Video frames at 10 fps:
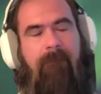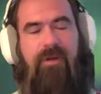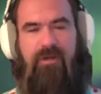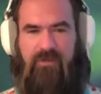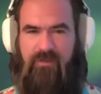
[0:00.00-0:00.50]

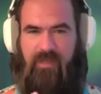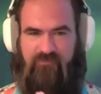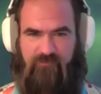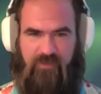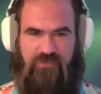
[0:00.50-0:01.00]
But
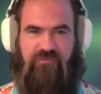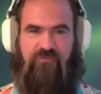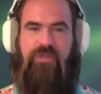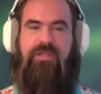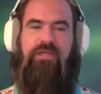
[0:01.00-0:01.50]
as much
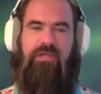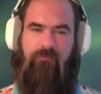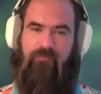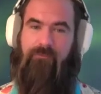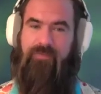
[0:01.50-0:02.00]
as we can
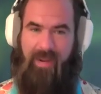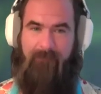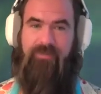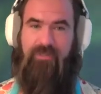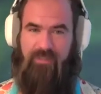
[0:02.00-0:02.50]
come from
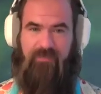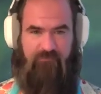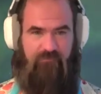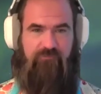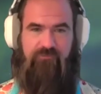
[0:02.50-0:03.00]
that
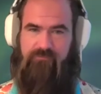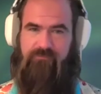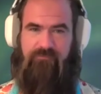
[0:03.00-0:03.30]
place